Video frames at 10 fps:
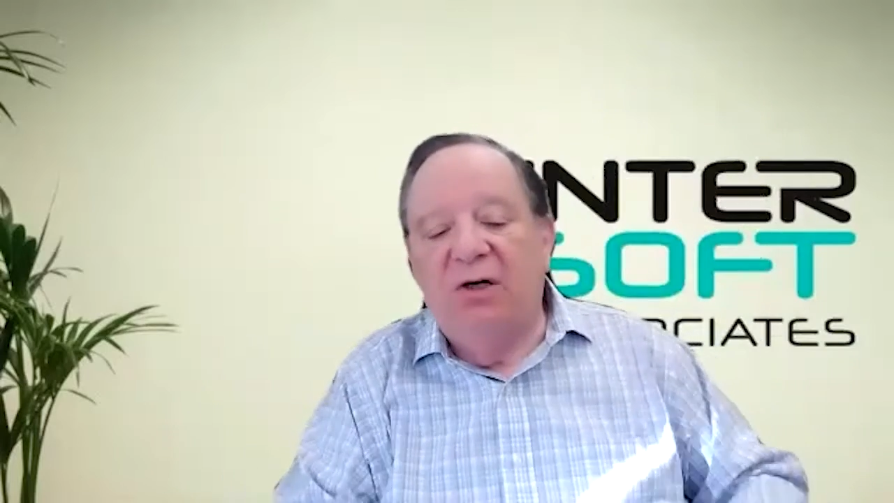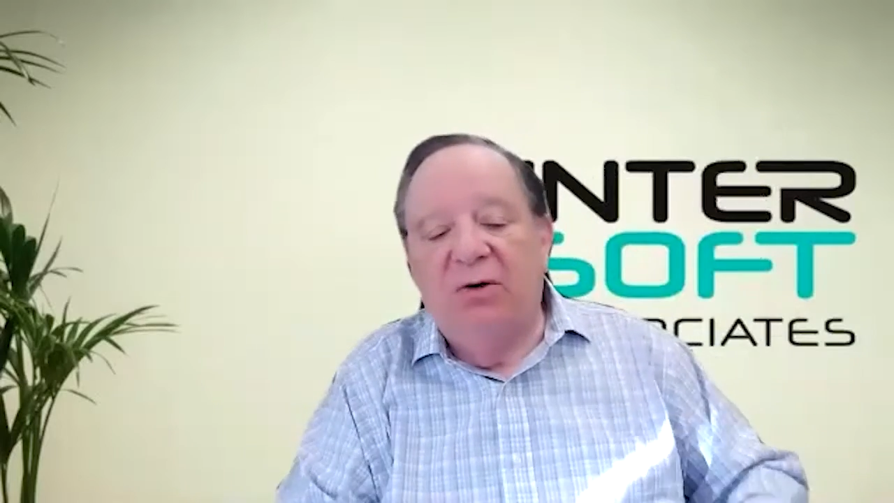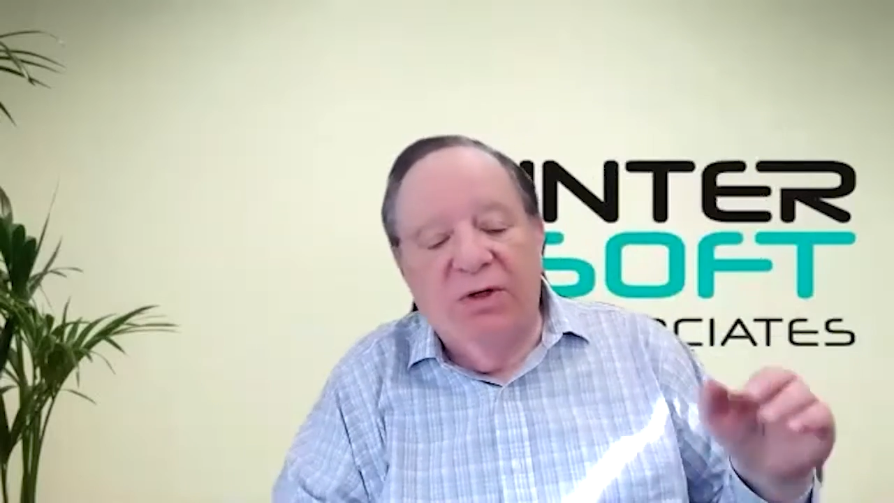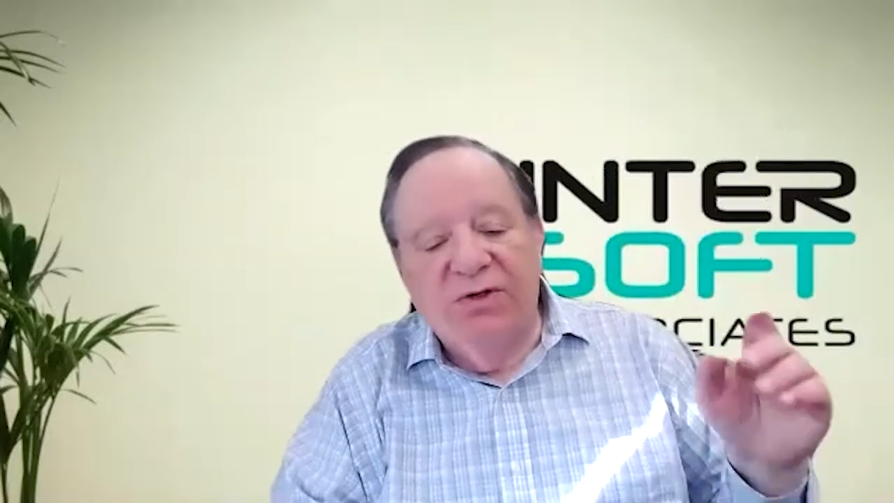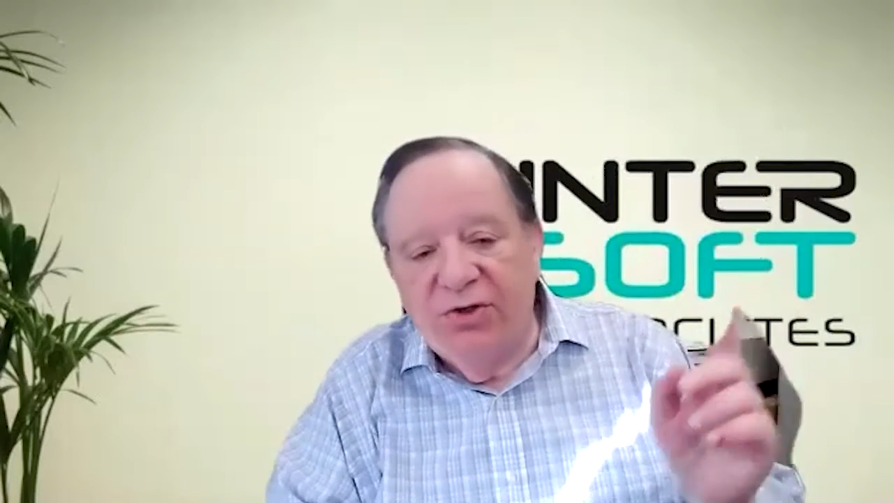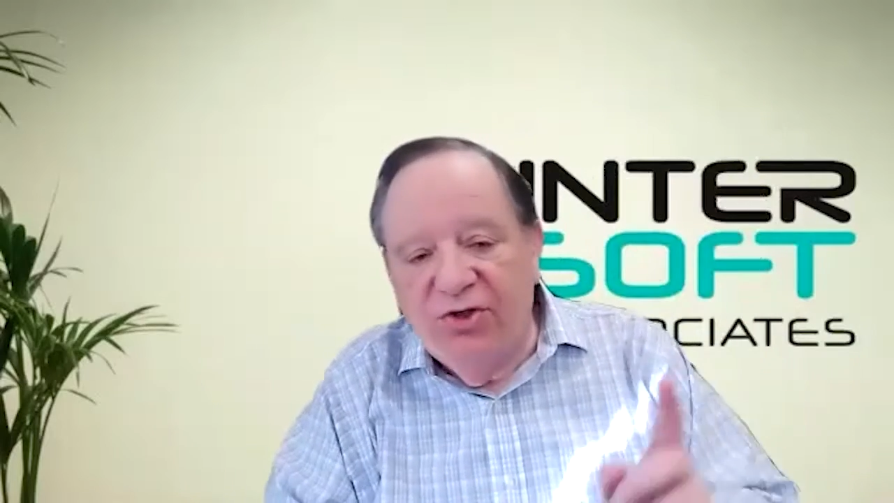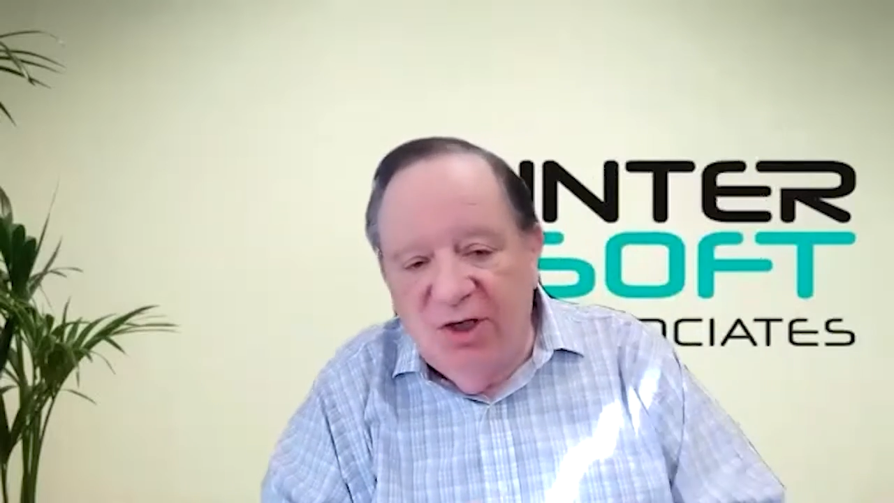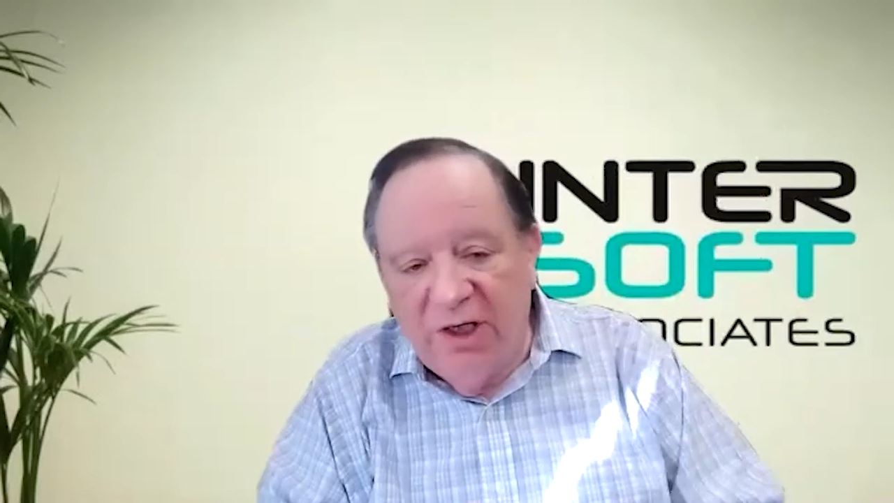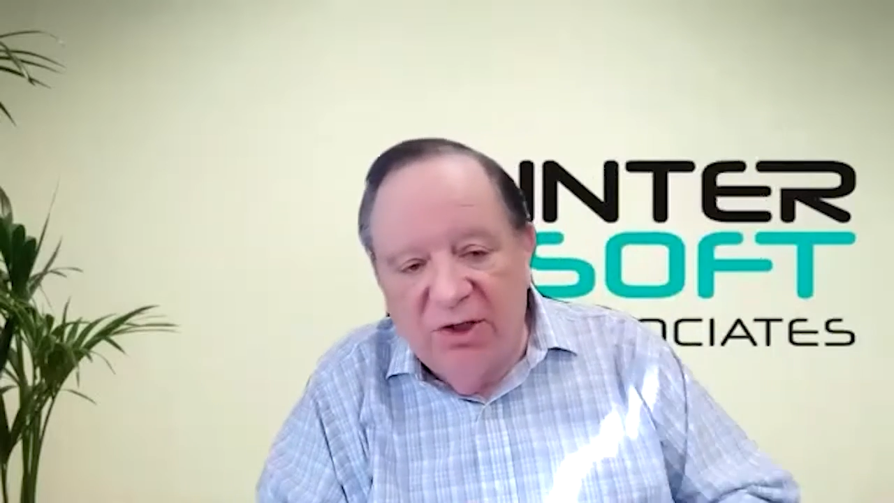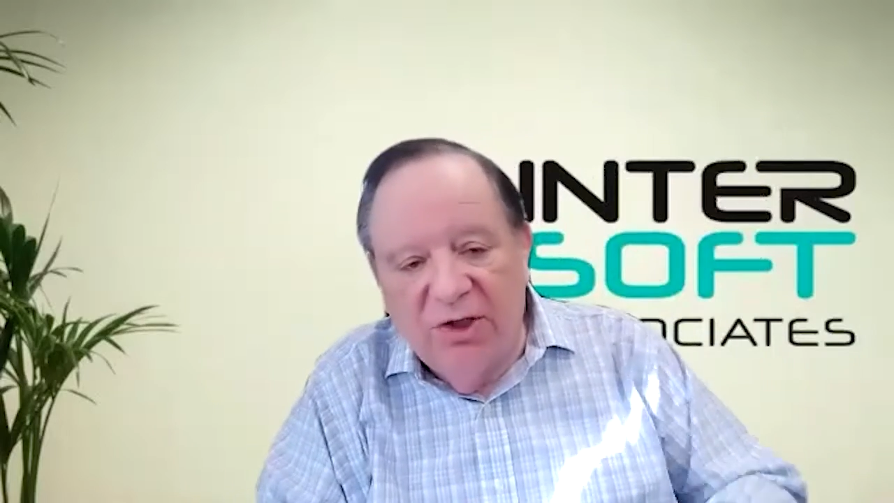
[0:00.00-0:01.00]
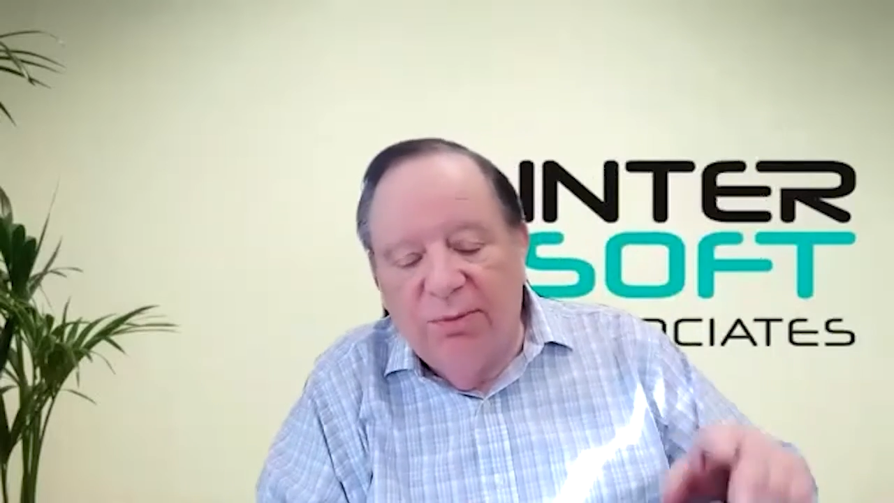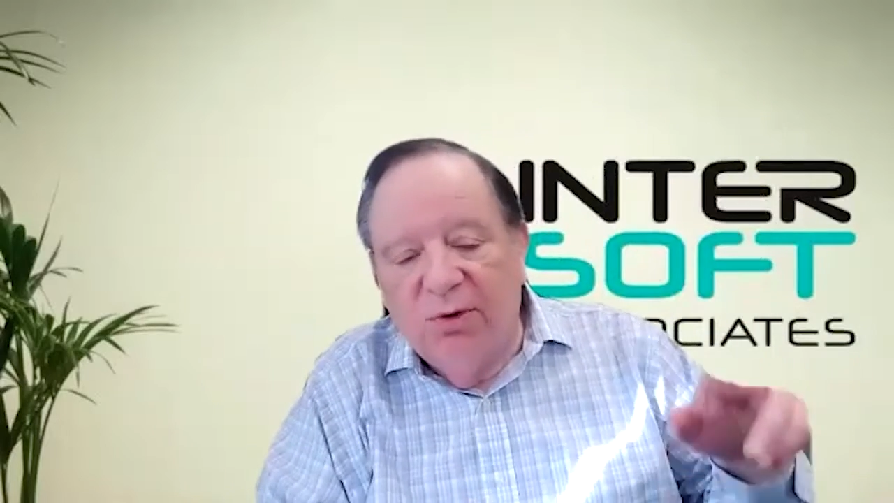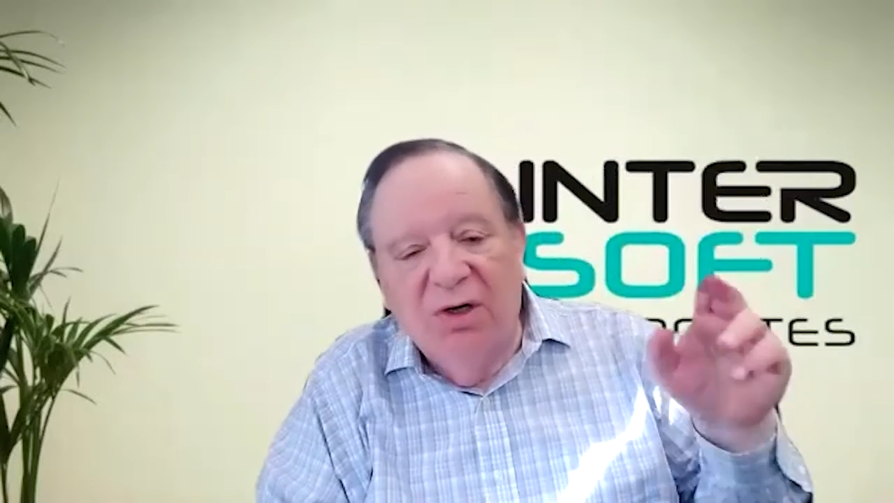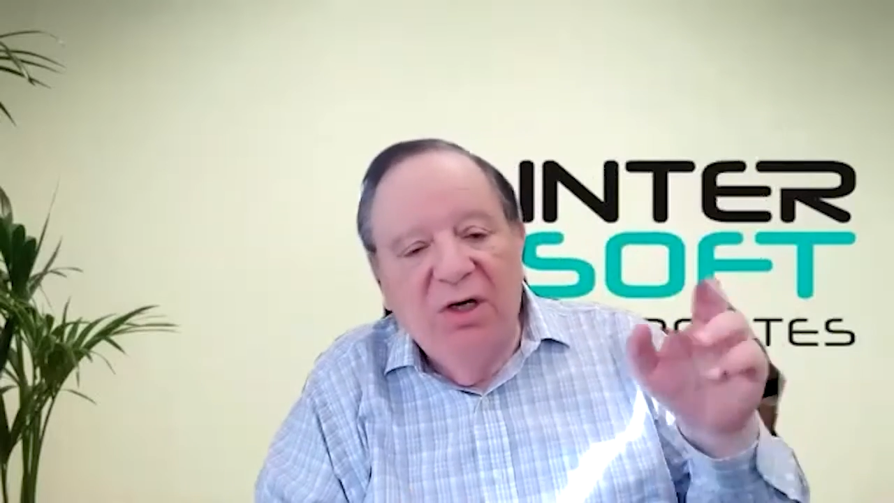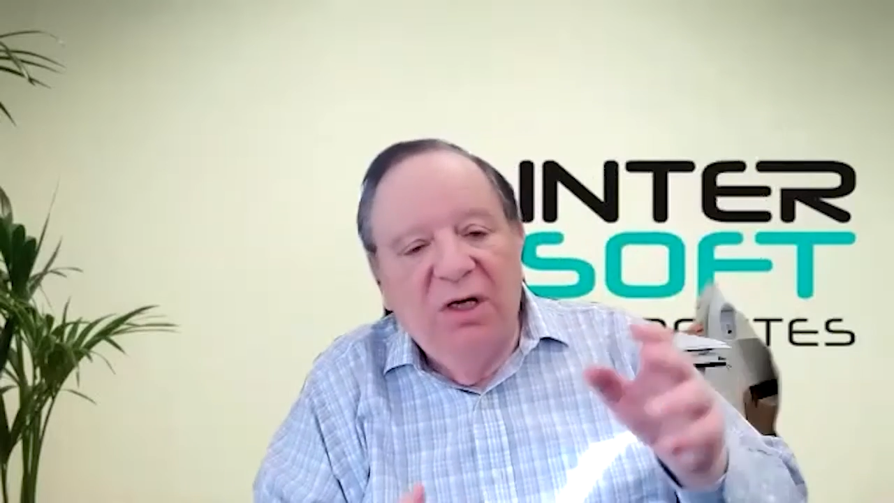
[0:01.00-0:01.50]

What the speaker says: What's the GL number,